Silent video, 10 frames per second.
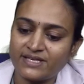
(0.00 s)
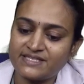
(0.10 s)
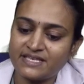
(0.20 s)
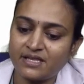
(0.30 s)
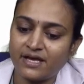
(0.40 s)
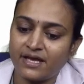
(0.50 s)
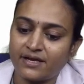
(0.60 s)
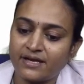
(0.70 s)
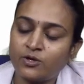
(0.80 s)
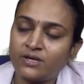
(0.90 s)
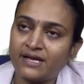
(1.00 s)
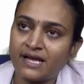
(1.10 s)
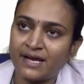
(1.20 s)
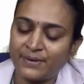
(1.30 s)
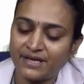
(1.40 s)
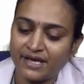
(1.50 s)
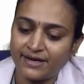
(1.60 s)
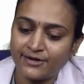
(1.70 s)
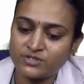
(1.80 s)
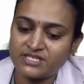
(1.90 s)
can see the irregular
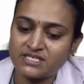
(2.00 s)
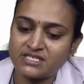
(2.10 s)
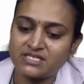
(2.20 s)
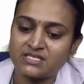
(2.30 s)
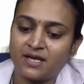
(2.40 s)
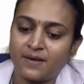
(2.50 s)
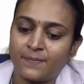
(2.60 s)
hyperkeratosis,